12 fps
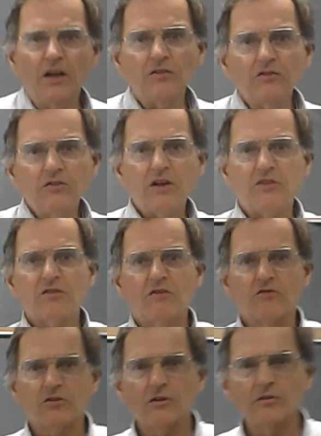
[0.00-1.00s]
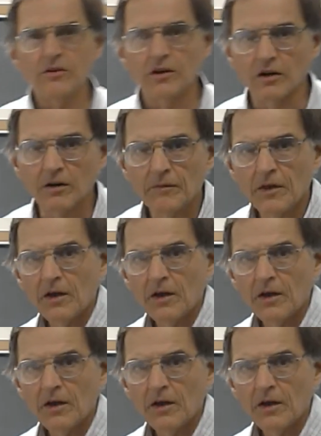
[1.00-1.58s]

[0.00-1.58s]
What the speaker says: Energy gets conserved here.